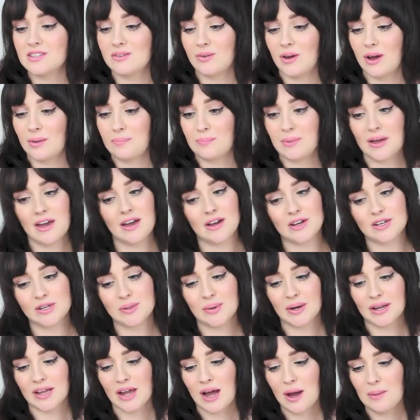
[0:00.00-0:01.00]
So I picked
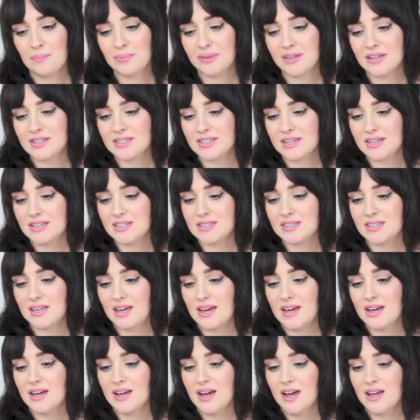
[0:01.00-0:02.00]
one up. This is
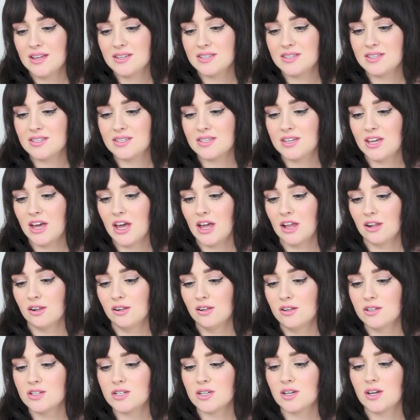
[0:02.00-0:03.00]
the
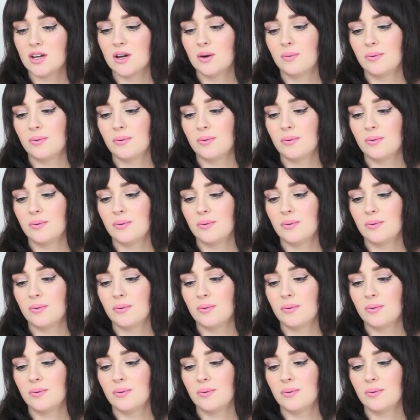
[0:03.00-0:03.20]
Skilled